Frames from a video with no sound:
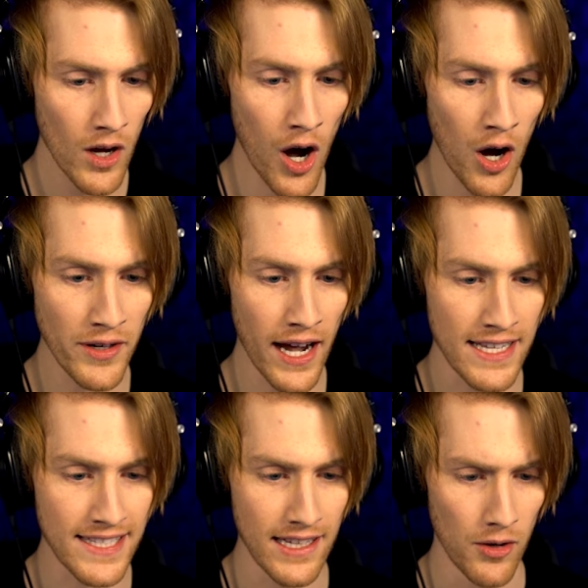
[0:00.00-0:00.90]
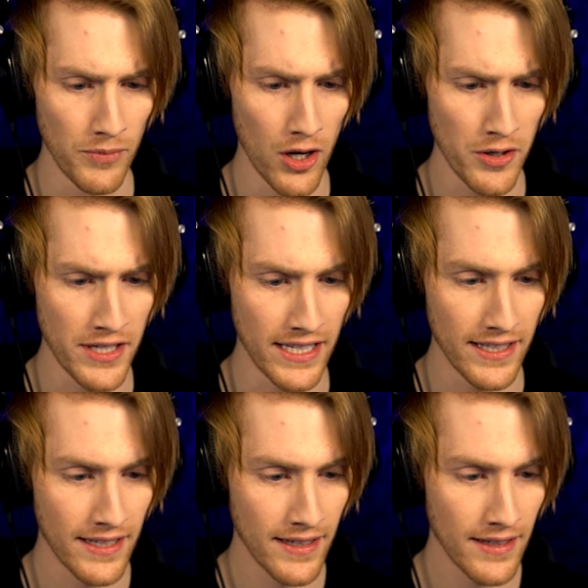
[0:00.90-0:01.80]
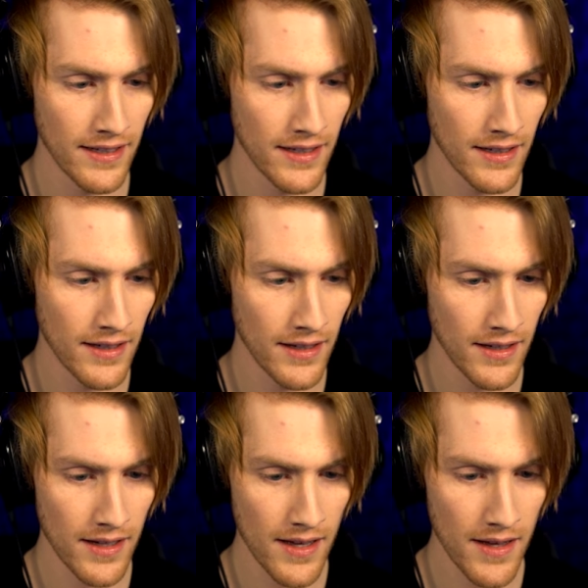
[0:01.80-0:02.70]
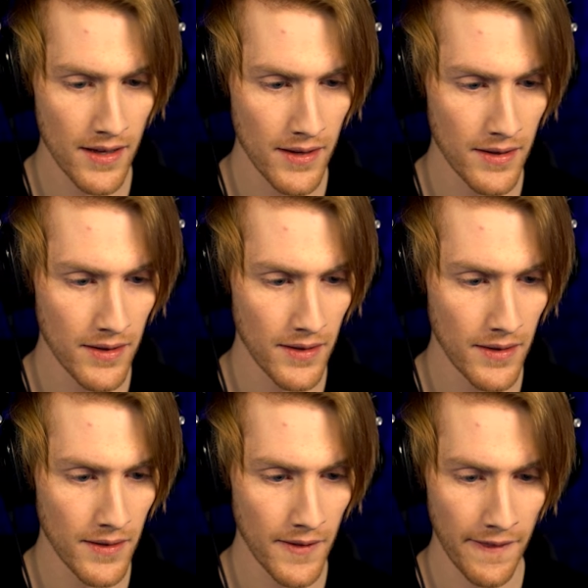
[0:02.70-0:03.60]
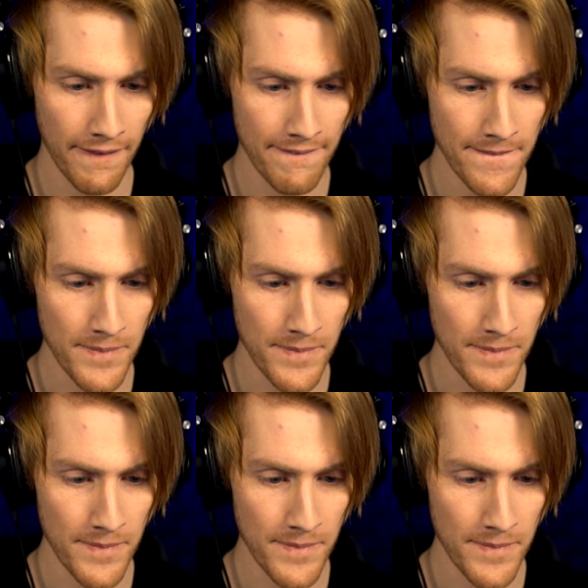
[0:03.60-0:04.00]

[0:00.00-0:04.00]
Oh, nice. No, no, you didn't. I 100% did.